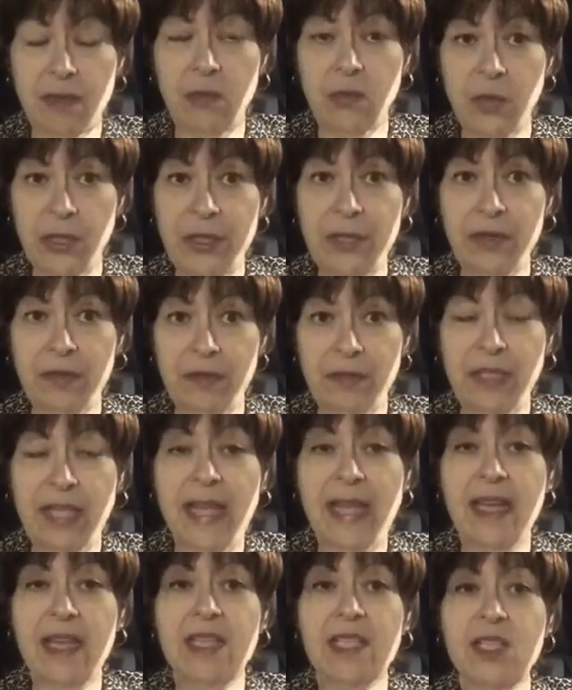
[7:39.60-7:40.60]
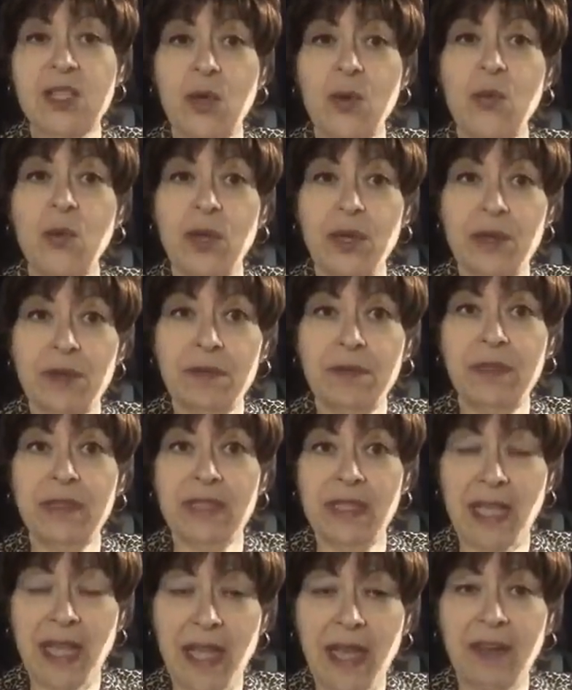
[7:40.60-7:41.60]
wonderful. And it's so wonderful
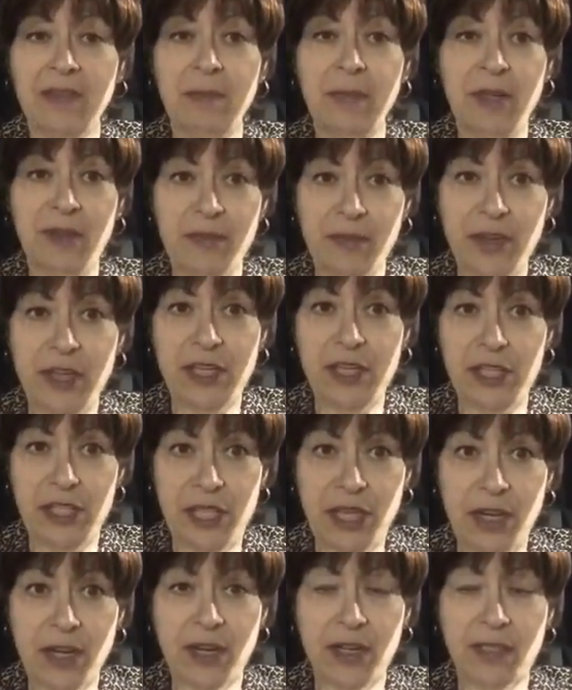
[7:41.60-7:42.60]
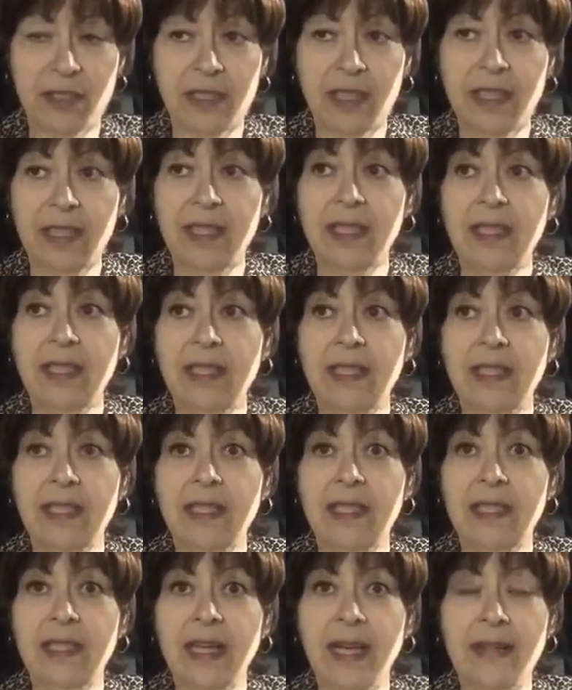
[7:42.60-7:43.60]
to have my friend Cheryl
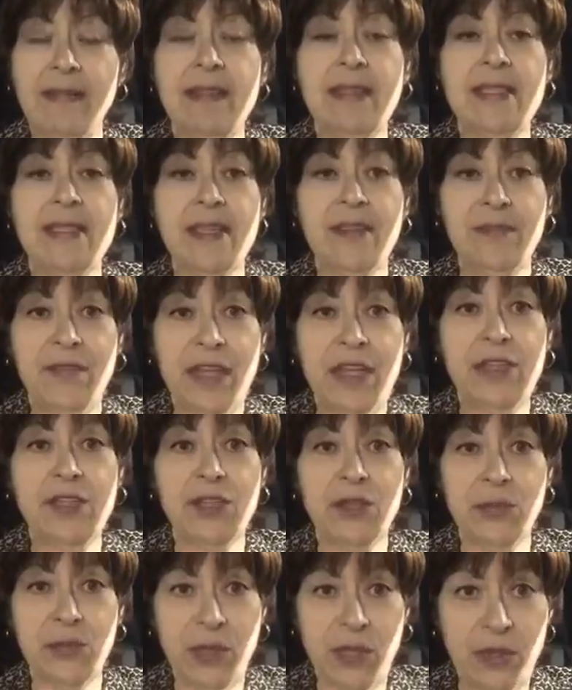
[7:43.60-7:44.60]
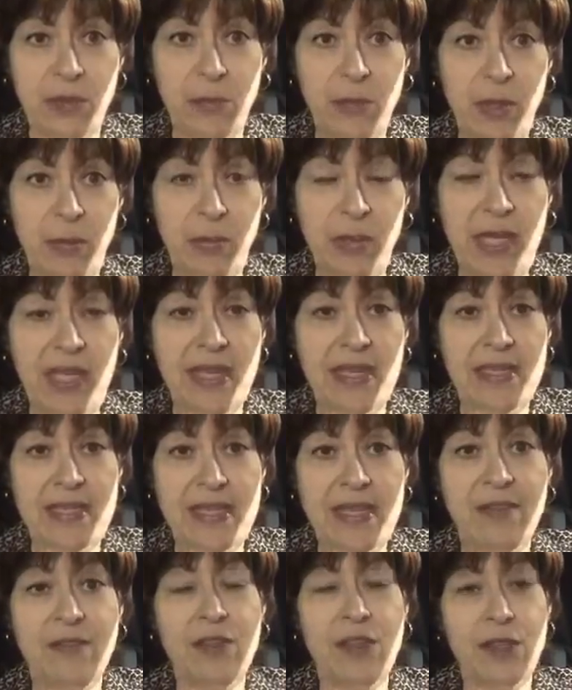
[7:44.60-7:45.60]
on this adventure with me,
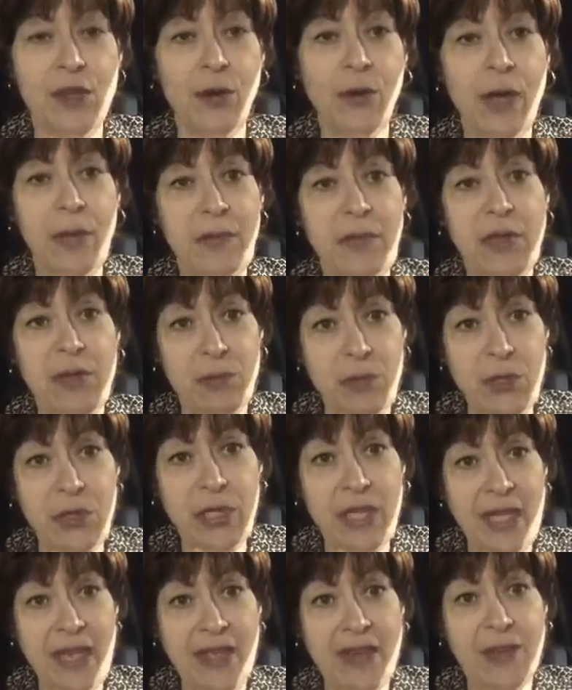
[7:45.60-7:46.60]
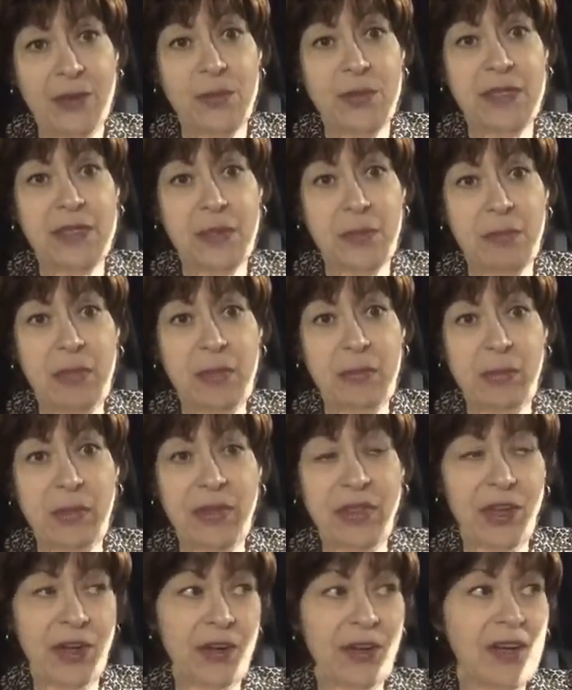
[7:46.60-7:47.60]
because even though I'm communicating with some
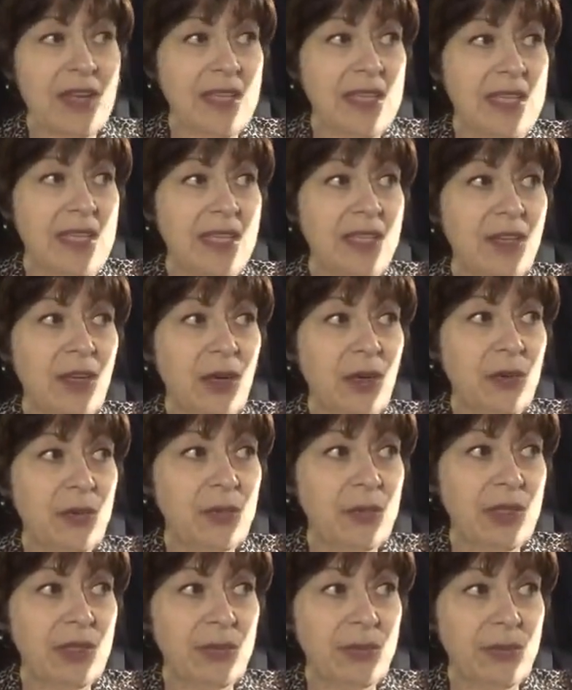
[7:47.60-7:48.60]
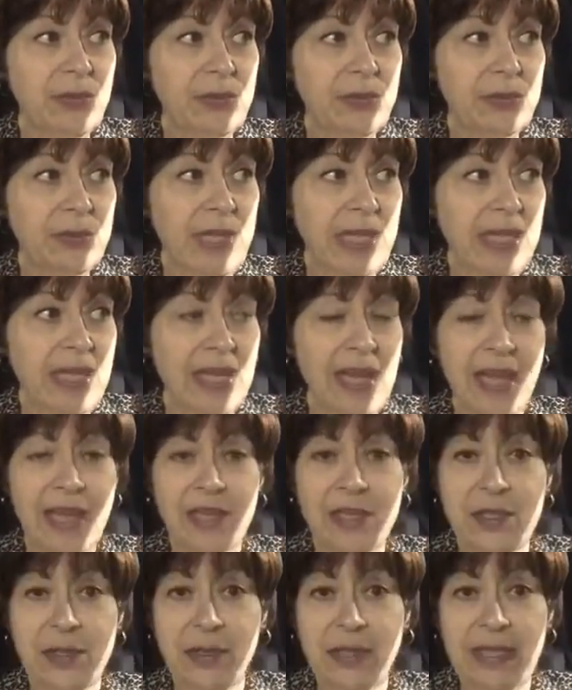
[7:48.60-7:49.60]
people that are on keto, we can
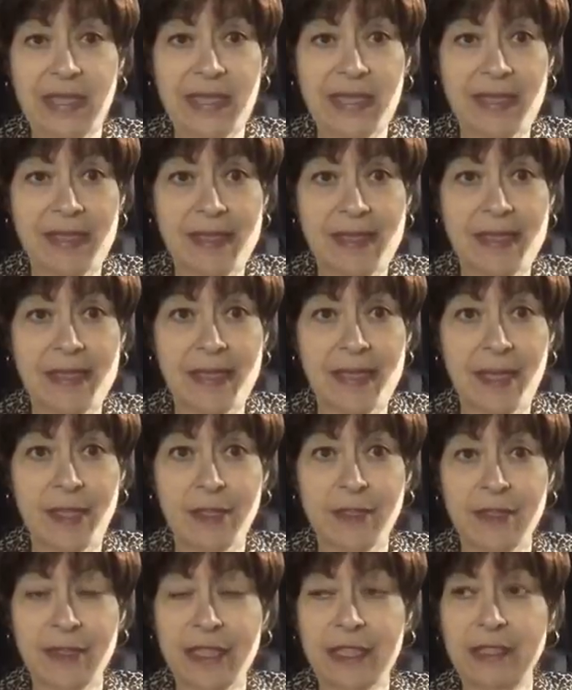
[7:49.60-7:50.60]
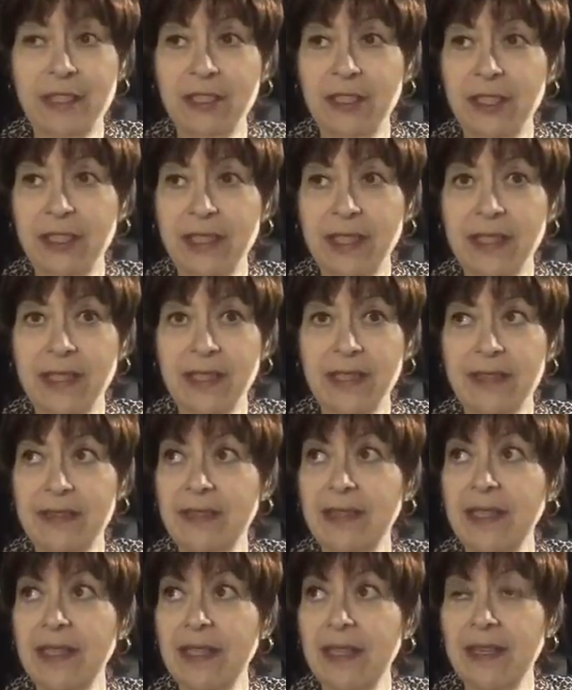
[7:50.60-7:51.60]
actually get together and cook
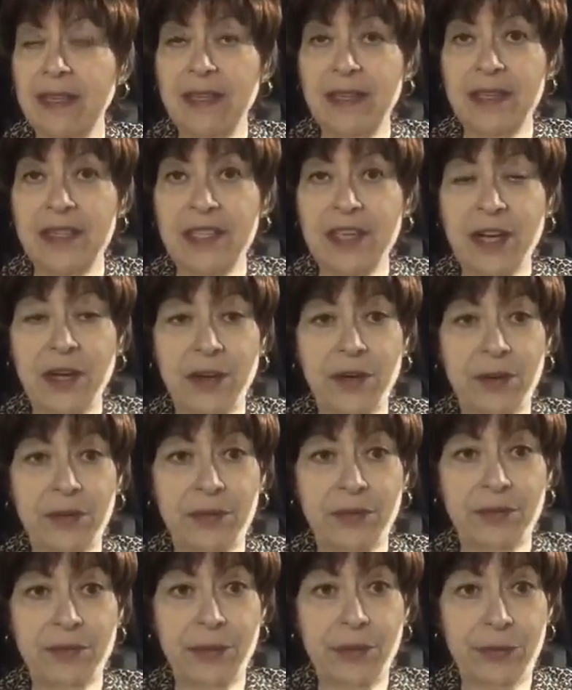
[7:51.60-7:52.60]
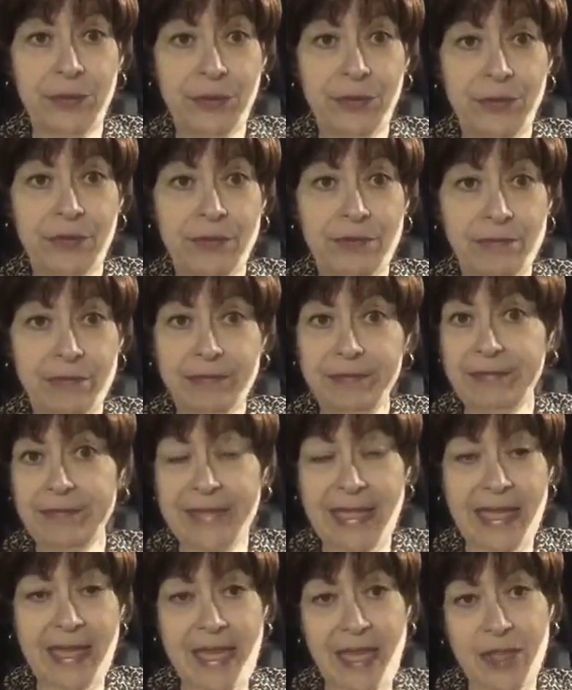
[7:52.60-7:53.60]
and share food
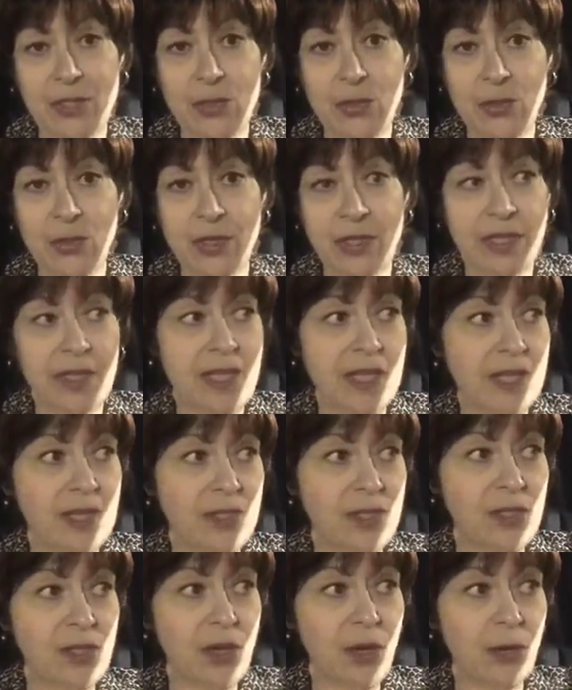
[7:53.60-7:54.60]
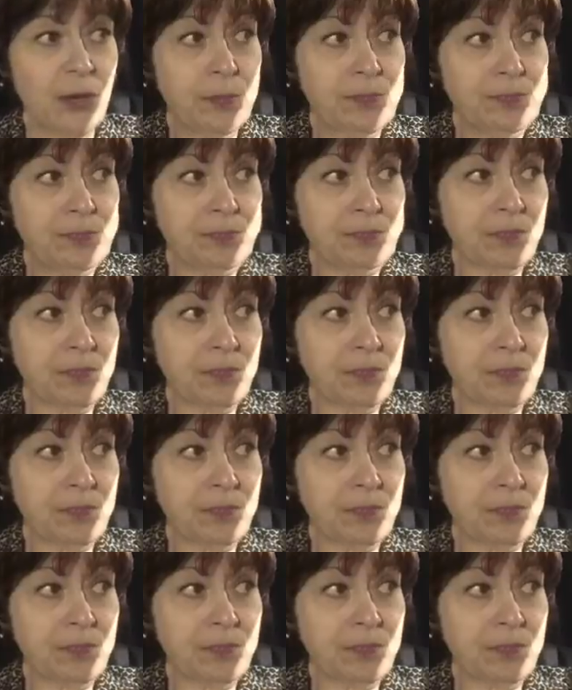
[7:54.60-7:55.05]
and that sort of thing. So